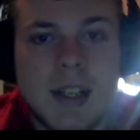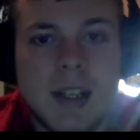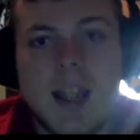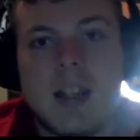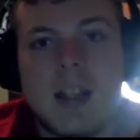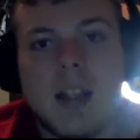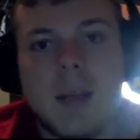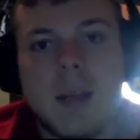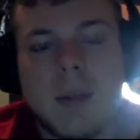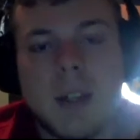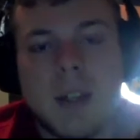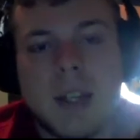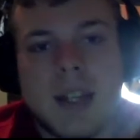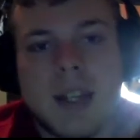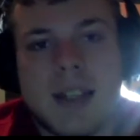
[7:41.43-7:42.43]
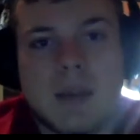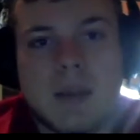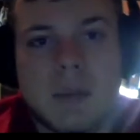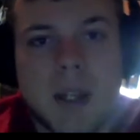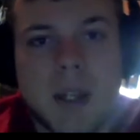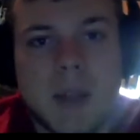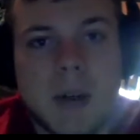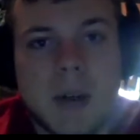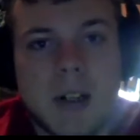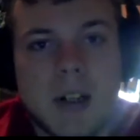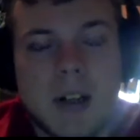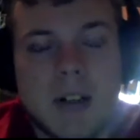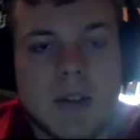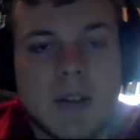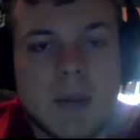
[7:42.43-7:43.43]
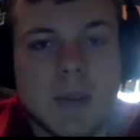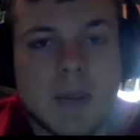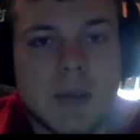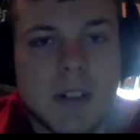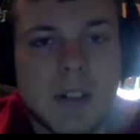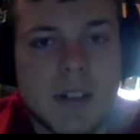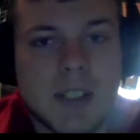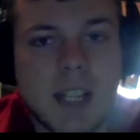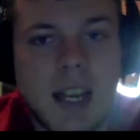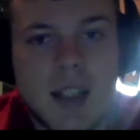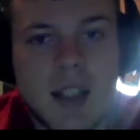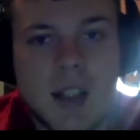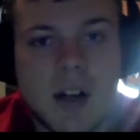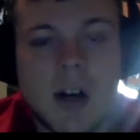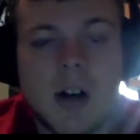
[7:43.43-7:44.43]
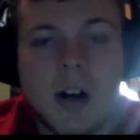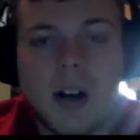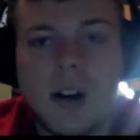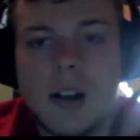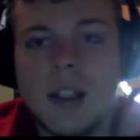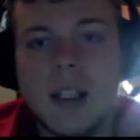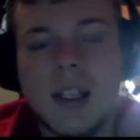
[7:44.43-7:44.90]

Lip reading: ended up looking at some baseball cards from the first guy in the hall.